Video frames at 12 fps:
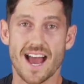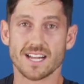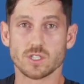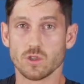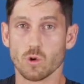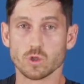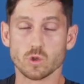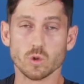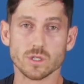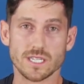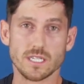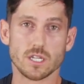those
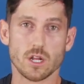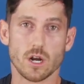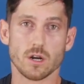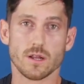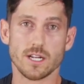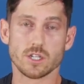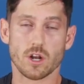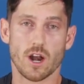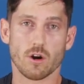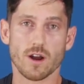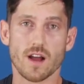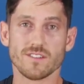tools into their
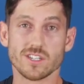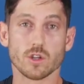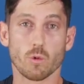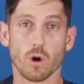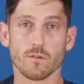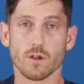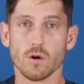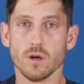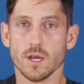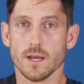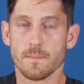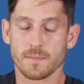aircraft, into their workflow,
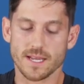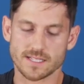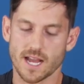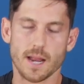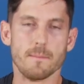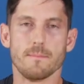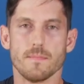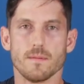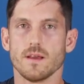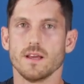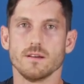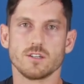is kind of
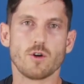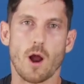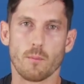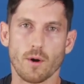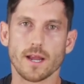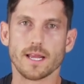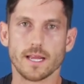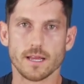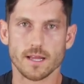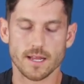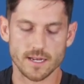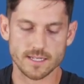
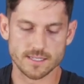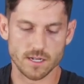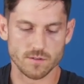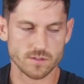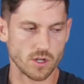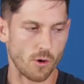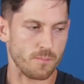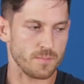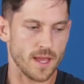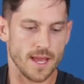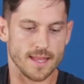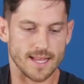groundbreaking in itself. So
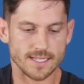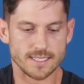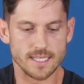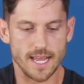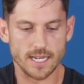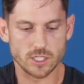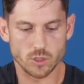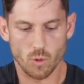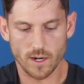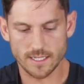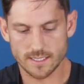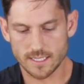that's the
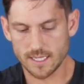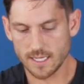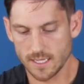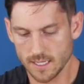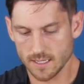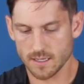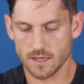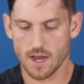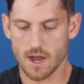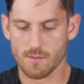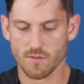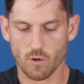H20T.
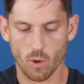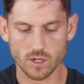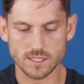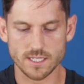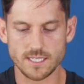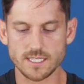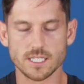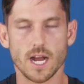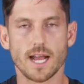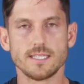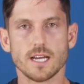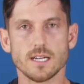Of course, the
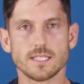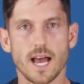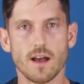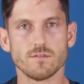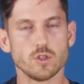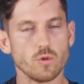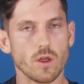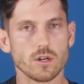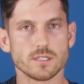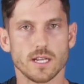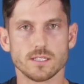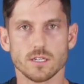DJI does have two other
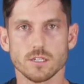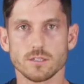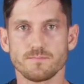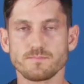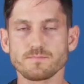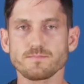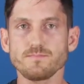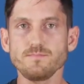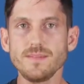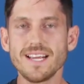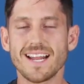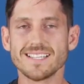sensors.
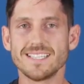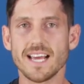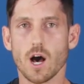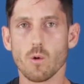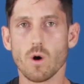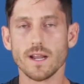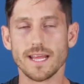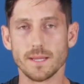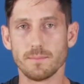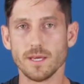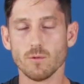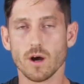It has the L1 and the
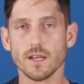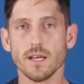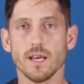P1.